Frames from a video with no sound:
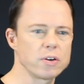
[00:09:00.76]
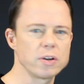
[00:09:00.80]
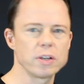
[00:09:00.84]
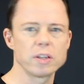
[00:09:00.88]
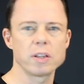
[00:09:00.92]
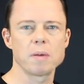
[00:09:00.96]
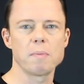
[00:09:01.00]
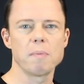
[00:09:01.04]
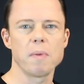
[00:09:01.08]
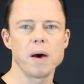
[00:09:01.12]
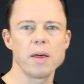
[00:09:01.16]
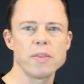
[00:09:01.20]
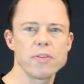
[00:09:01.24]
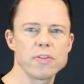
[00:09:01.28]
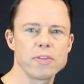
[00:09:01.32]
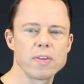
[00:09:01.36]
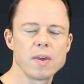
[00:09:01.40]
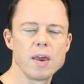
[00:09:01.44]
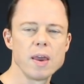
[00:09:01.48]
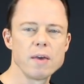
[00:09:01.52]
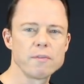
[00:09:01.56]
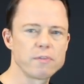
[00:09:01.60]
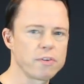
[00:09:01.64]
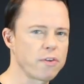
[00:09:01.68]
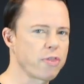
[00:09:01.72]
during the month,
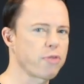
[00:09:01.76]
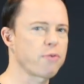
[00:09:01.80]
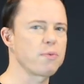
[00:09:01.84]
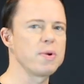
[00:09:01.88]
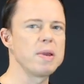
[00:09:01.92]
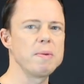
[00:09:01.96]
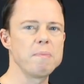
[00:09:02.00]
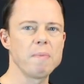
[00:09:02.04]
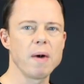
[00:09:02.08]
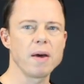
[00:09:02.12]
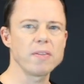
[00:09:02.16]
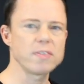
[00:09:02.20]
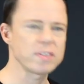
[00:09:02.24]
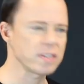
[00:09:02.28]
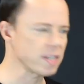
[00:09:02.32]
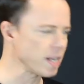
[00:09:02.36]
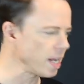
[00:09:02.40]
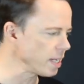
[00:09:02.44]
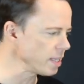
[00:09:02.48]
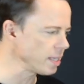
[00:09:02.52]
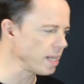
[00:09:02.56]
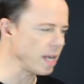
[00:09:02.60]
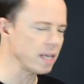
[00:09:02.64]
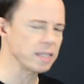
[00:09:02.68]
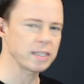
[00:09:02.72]
for 3 months
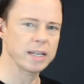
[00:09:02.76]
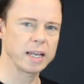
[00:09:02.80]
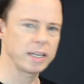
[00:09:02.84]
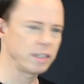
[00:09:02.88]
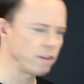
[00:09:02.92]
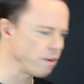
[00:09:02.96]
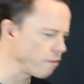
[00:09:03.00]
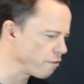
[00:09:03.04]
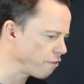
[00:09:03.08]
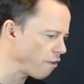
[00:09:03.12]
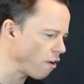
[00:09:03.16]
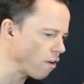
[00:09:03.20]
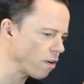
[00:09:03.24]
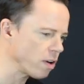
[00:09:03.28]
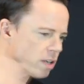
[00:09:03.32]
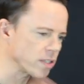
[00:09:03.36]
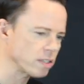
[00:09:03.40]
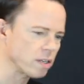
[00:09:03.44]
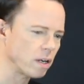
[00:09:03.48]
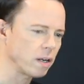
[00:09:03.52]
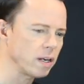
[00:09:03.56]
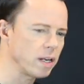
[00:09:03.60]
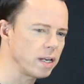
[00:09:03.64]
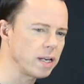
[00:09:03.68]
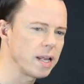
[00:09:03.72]
like this, and you
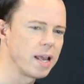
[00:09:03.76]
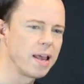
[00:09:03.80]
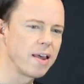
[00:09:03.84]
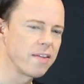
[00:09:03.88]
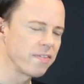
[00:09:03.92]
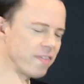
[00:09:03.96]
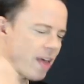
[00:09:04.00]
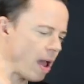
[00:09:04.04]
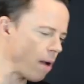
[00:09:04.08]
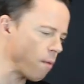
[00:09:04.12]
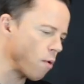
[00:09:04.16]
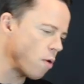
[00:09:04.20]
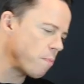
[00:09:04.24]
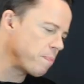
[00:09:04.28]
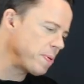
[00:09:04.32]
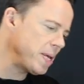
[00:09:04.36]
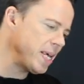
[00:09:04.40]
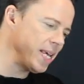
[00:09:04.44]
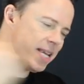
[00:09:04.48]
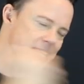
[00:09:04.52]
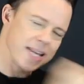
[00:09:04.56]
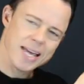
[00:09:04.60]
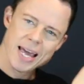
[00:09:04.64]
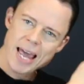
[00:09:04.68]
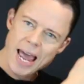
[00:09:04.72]
focus on it, that will
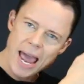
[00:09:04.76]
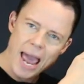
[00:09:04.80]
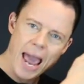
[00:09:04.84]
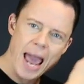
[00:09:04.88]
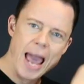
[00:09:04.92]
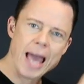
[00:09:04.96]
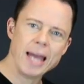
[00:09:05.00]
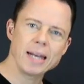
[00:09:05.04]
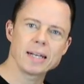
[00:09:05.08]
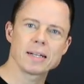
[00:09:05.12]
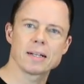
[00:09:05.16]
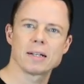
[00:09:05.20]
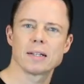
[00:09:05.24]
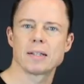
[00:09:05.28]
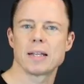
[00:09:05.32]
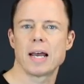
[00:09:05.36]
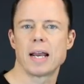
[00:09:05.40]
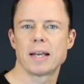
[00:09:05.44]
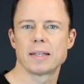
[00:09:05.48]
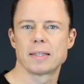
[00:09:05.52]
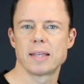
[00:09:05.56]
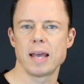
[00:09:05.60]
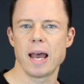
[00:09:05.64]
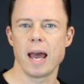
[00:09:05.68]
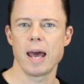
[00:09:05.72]
be handled
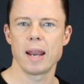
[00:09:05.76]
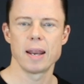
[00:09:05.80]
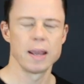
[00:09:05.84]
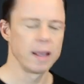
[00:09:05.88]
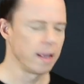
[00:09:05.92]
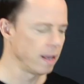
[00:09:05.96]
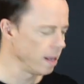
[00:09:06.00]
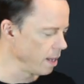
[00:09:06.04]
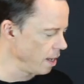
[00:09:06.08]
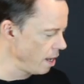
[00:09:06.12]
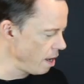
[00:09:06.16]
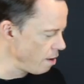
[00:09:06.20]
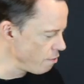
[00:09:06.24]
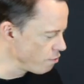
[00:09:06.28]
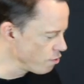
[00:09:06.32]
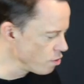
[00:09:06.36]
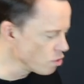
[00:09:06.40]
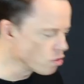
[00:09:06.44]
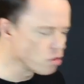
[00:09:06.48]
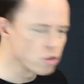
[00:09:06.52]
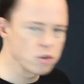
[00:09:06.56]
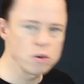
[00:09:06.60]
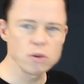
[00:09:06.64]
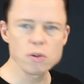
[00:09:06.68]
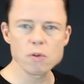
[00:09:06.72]
like that. If you
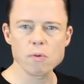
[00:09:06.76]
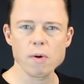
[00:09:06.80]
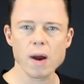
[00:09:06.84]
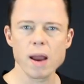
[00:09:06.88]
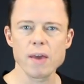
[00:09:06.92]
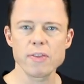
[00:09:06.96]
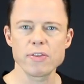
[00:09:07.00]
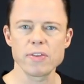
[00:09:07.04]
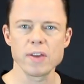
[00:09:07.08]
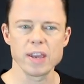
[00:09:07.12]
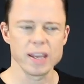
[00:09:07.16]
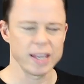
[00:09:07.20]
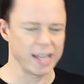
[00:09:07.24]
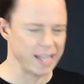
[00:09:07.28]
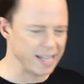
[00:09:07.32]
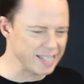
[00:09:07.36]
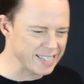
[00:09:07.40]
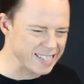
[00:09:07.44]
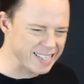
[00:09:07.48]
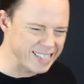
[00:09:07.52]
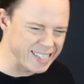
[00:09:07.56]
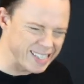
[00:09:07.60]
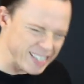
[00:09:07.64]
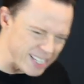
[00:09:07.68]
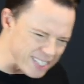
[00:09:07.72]
do the right thing,
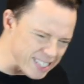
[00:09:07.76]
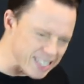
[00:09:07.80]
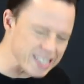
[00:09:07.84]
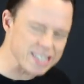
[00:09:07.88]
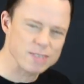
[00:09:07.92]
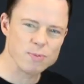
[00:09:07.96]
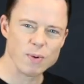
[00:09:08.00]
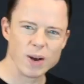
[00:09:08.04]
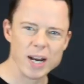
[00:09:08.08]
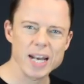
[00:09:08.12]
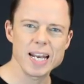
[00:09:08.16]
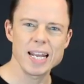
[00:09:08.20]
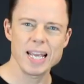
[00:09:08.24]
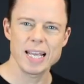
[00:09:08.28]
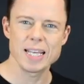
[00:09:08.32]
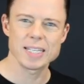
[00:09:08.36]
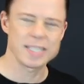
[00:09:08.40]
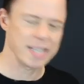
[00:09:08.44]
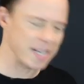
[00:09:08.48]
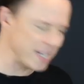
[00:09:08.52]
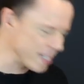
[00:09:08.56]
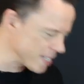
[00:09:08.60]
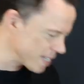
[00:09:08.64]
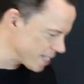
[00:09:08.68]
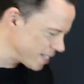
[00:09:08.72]
this is what it
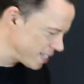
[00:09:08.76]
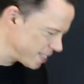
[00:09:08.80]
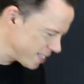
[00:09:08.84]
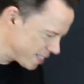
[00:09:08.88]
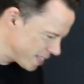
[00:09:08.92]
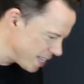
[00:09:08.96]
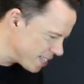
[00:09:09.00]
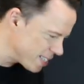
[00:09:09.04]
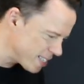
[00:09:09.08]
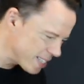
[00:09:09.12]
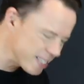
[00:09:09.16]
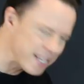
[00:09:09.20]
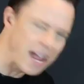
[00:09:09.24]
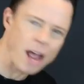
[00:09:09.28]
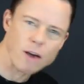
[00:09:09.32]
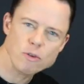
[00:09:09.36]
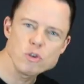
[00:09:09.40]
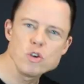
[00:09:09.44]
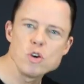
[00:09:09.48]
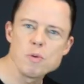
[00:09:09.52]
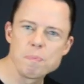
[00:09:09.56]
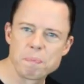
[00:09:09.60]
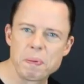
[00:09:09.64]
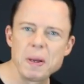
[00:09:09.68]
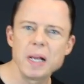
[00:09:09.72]
is. This is how
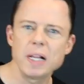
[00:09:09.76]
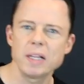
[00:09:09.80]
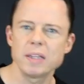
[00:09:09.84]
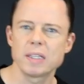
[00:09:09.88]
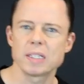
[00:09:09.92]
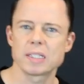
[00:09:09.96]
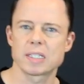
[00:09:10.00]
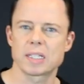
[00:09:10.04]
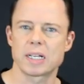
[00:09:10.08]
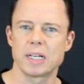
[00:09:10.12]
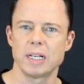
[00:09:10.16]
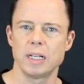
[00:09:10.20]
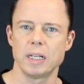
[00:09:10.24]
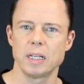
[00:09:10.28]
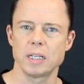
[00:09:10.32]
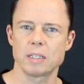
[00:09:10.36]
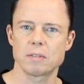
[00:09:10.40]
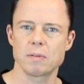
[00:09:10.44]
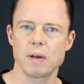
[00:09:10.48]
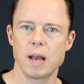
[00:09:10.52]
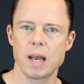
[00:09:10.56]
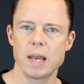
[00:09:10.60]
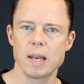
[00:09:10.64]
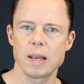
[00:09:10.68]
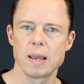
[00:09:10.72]
you build the
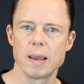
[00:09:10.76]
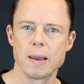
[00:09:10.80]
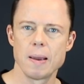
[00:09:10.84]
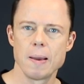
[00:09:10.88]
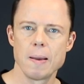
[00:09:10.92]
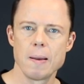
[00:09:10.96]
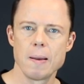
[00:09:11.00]
skills, right?